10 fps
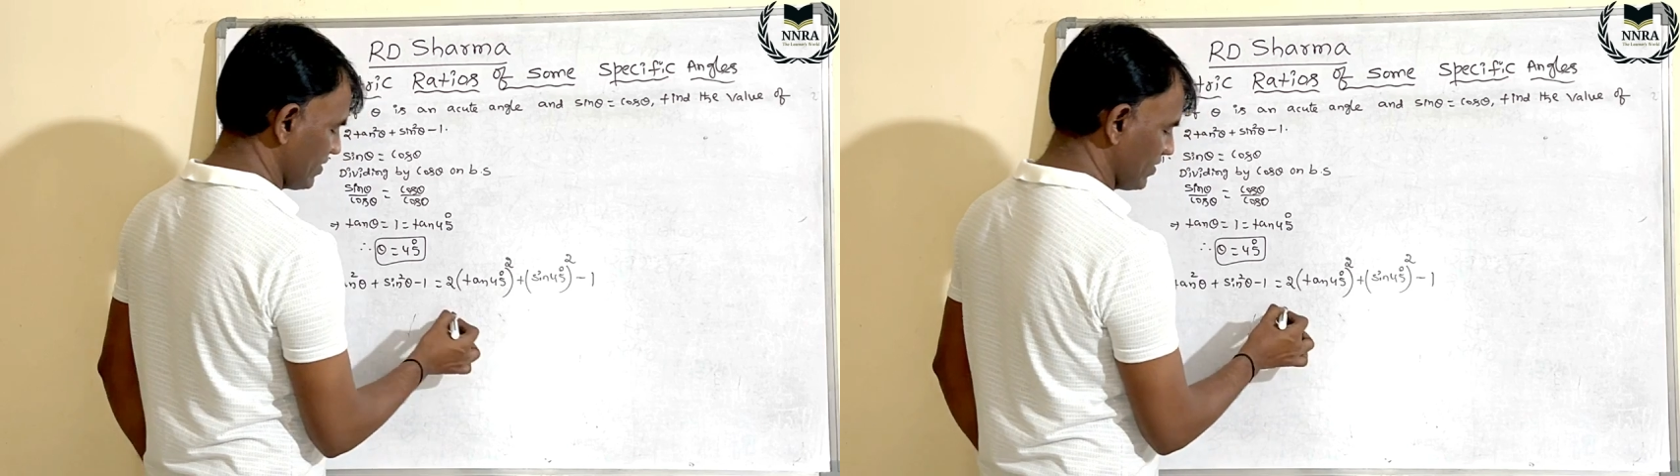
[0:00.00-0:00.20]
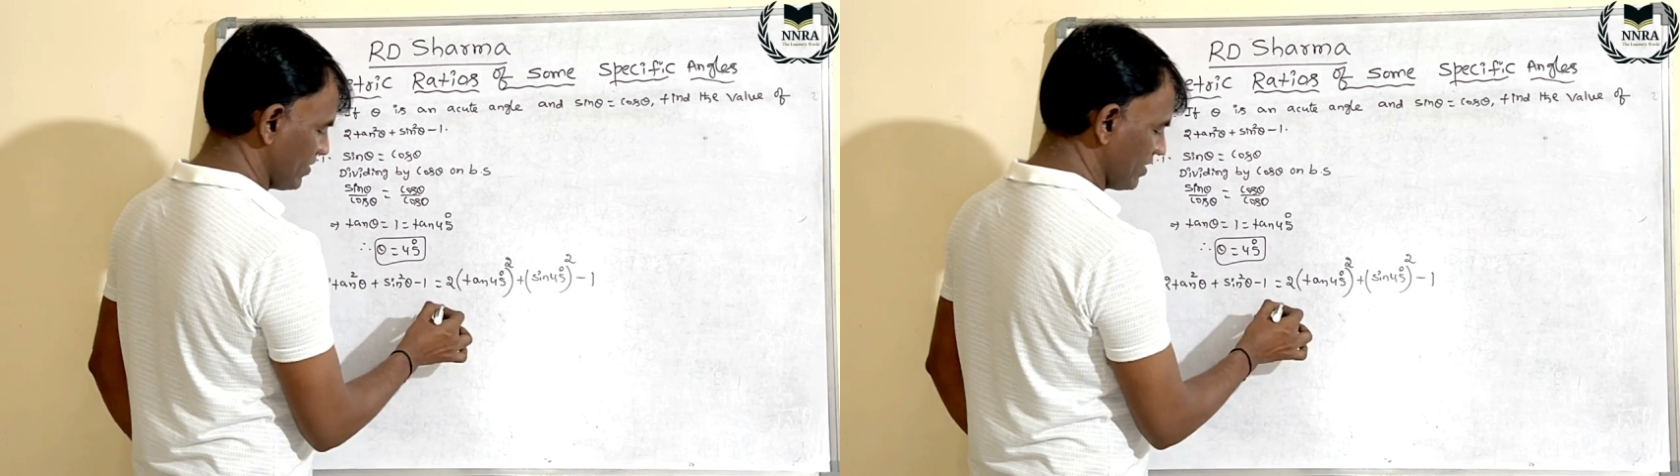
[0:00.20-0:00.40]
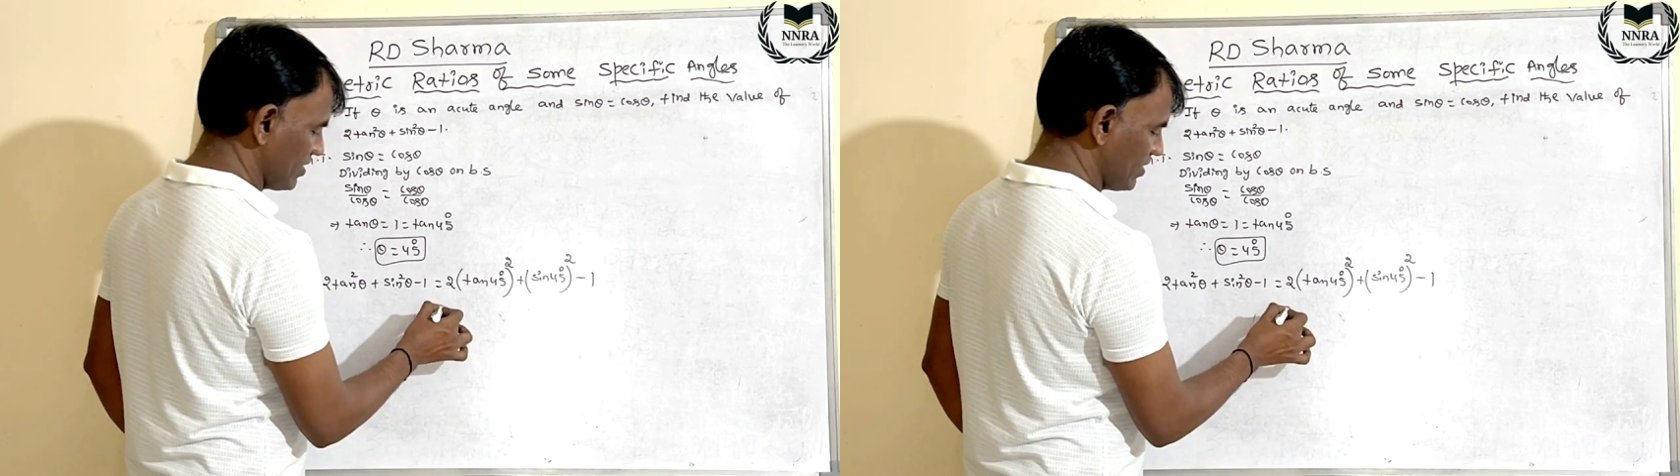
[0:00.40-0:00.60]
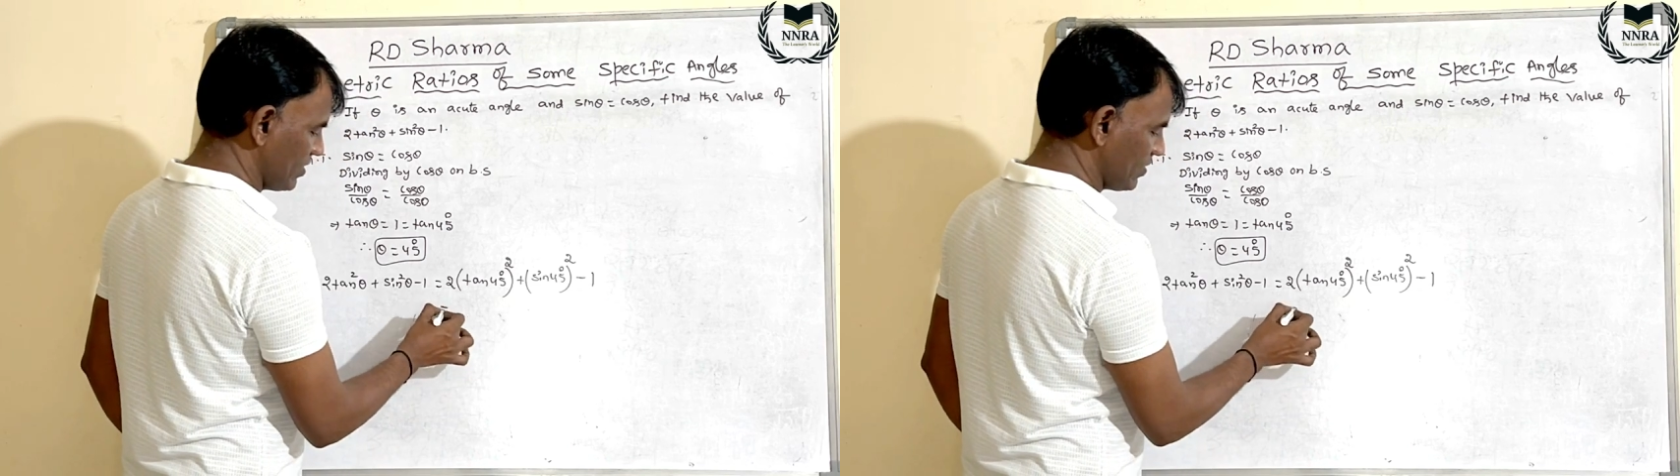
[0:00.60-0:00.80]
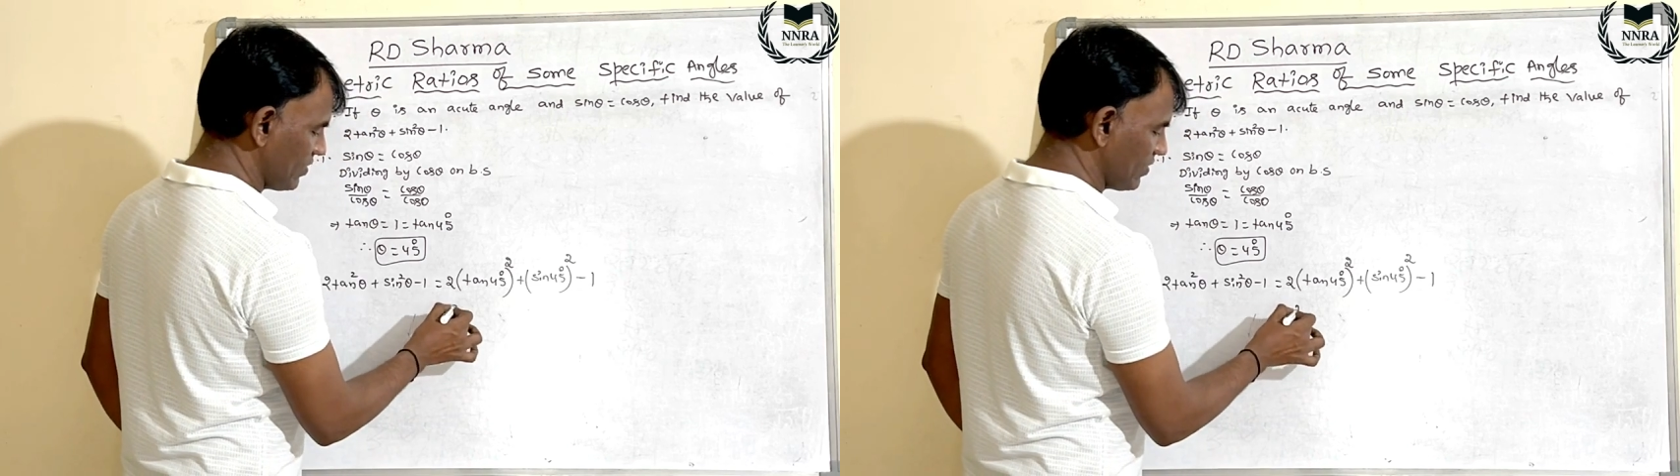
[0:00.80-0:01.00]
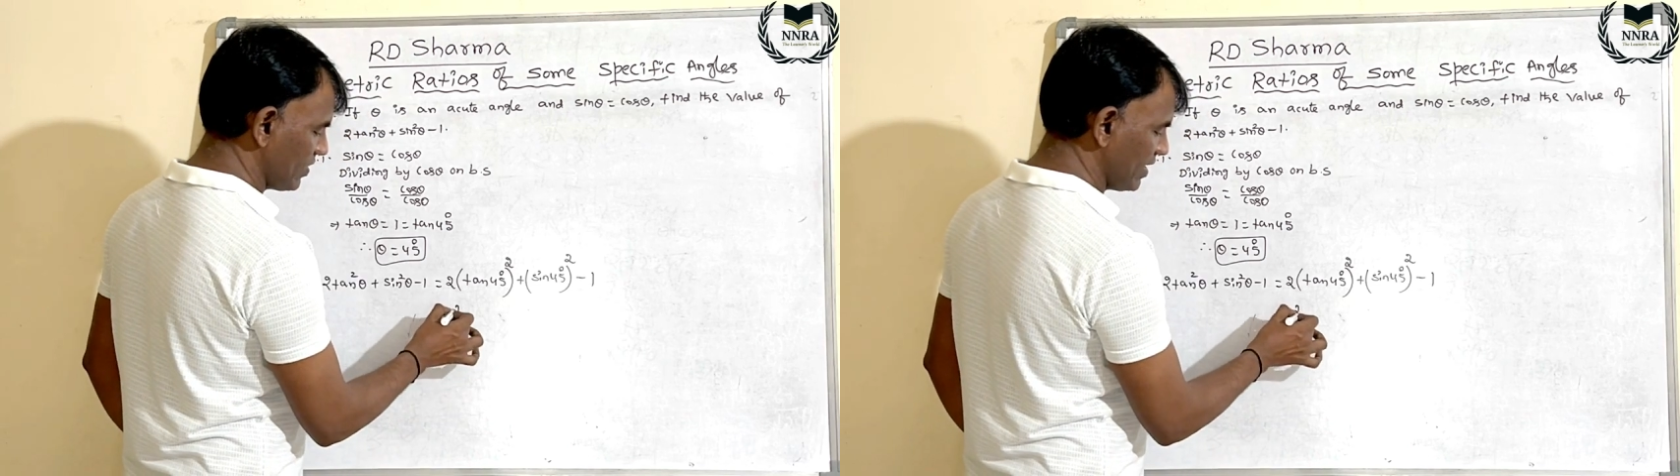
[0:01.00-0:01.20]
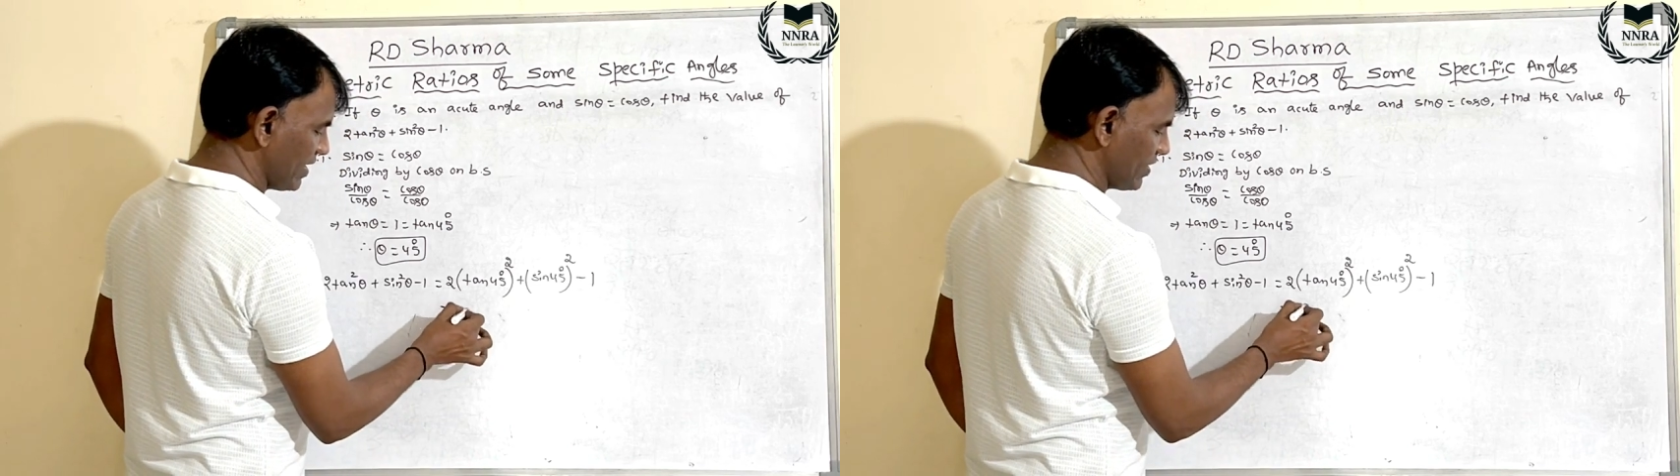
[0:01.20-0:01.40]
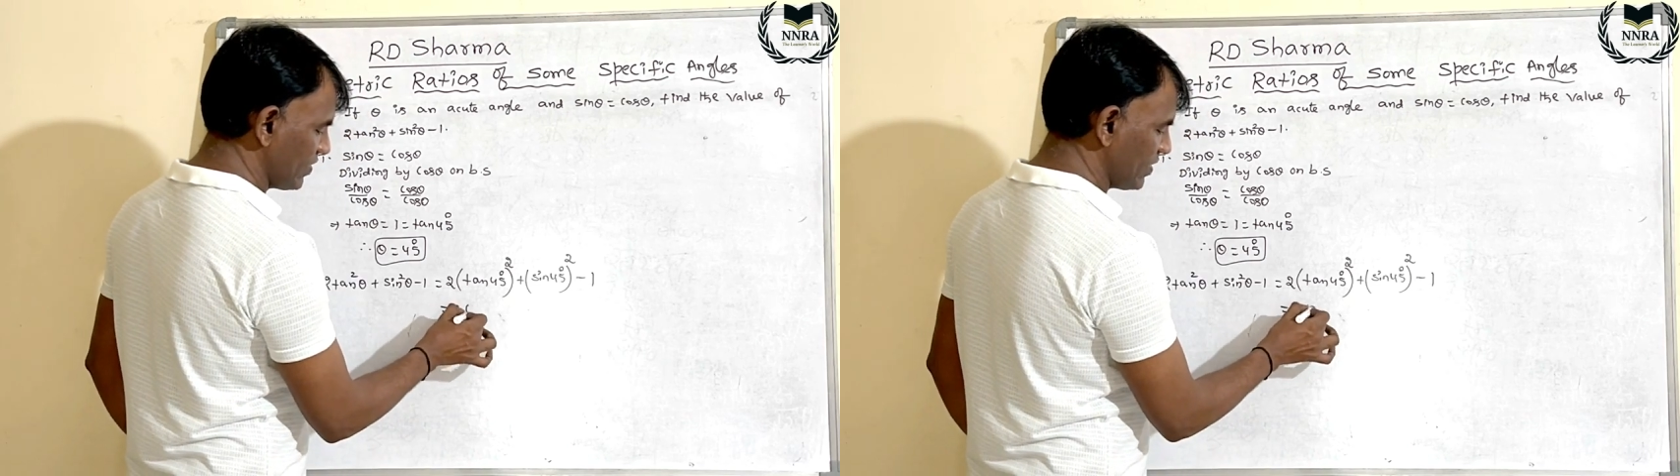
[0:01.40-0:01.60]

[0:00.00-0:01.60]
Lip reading: So 2 into